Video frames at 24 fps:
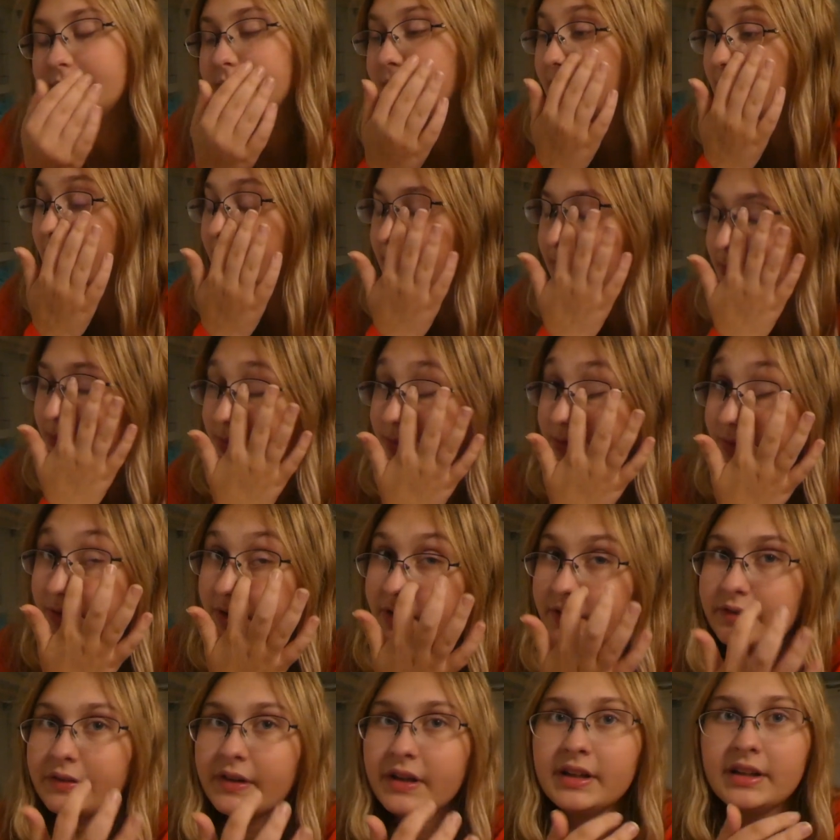yeah, it was a
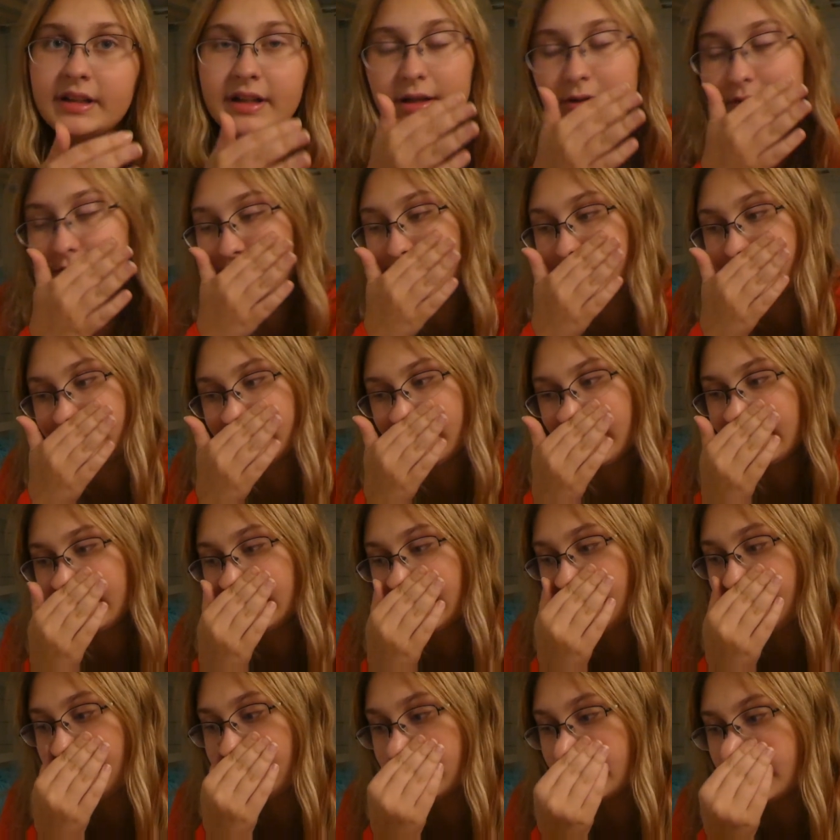really fun day. It was a really long
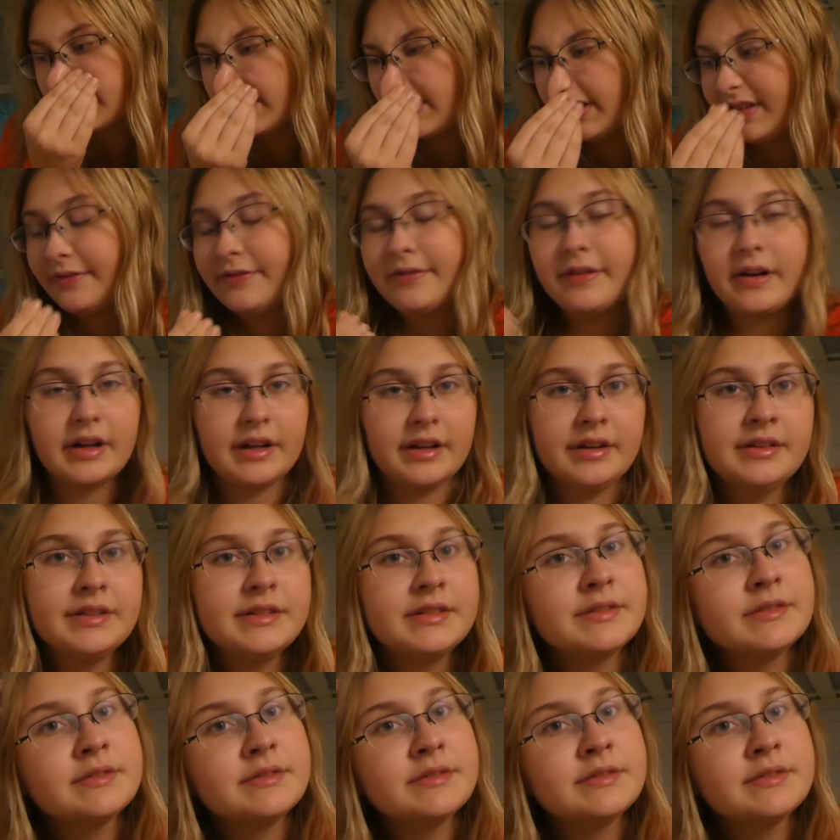day, but it was really fun.